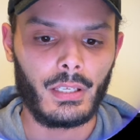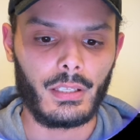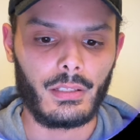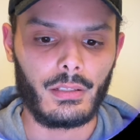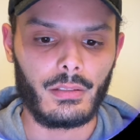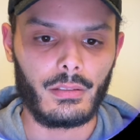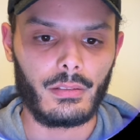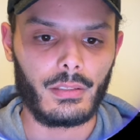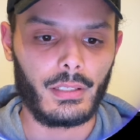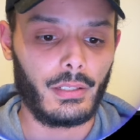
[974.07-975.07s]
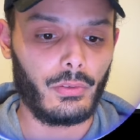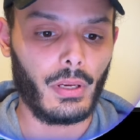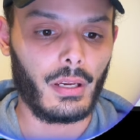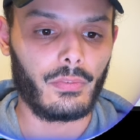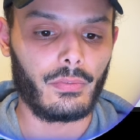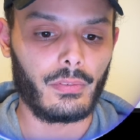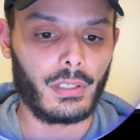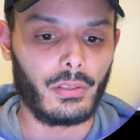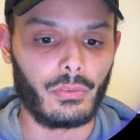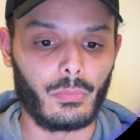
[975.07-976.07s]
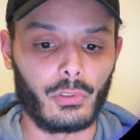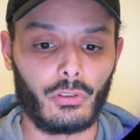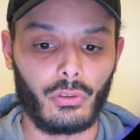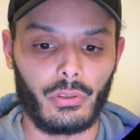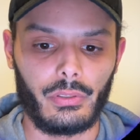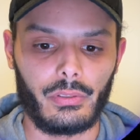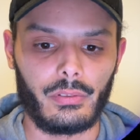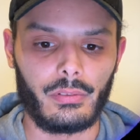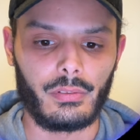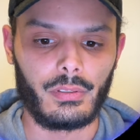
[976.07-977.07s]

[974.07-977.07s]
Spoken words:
and here you have a lot more choice.